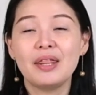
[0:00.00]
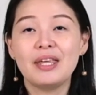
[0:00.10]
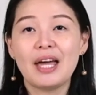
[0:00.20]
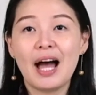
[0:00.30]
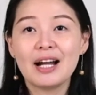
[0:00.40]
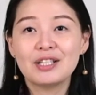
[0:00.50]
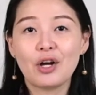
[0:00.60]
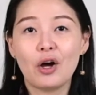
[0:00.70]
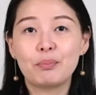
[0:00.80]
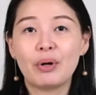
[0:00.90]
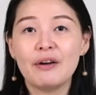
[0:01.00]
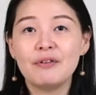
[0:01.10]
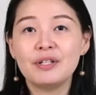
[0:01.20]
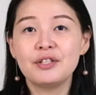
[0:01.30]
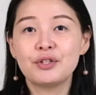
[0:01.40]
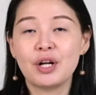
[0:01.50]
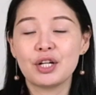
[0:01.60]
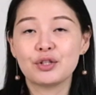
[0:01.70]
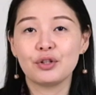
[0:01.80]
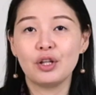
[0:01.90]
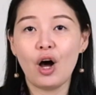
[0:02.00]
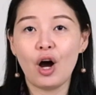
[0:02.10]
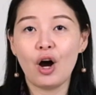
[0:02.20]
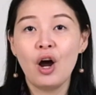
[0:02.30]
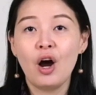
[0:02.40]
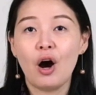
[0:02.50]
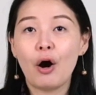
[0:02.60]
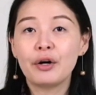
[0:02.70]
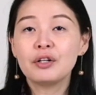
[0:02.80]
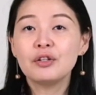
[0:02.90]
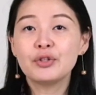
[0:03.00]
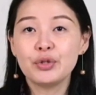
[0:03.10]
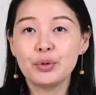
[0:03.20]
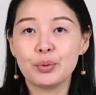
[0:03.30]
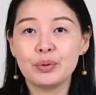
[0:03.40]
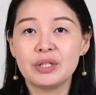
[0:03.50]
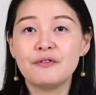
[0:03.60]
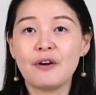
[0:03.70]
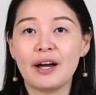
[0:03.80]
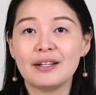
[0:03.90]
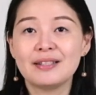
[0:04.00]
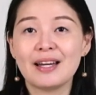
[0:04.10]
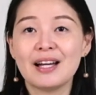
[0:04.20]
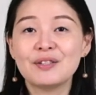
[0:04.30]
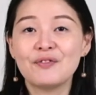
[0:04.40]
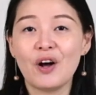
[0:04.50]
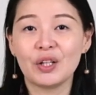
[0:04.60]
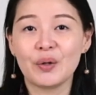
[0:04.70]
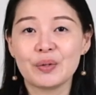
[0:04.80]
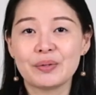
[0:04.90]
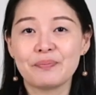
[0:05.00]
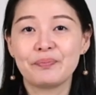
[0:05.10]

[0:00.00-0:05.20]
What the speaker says: The Act on Private International Law, Article 2, defines as follows.